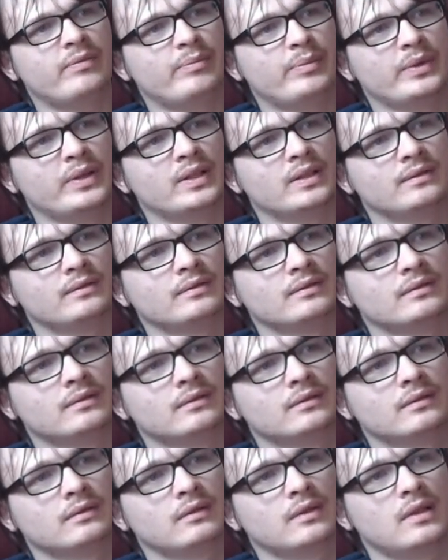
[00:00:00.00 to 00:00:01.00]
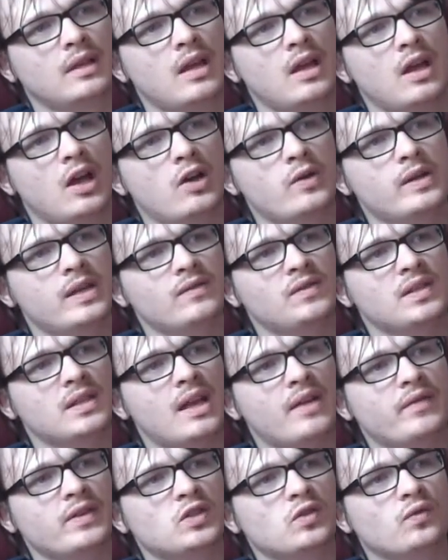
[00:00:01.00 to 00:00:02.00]
but it gives you
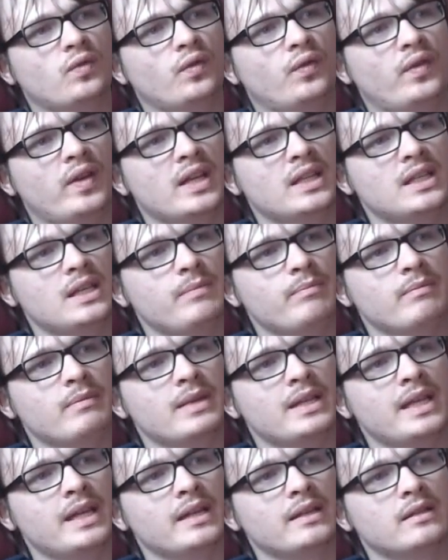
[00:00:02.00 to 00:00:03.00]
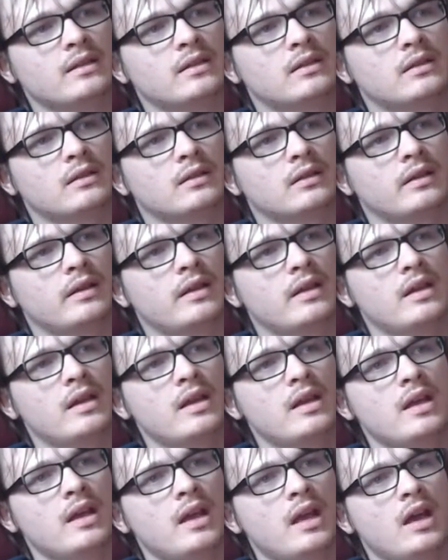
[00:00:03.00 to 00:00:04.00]
night vision for 13 minutes.
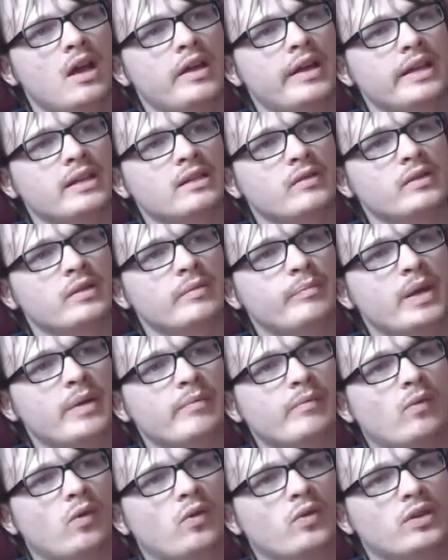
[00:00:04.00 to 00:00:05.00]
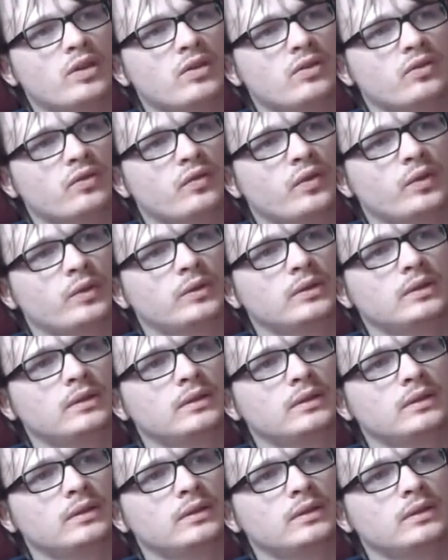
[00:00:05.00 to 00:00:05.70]
Okay, so it's a bit more useful.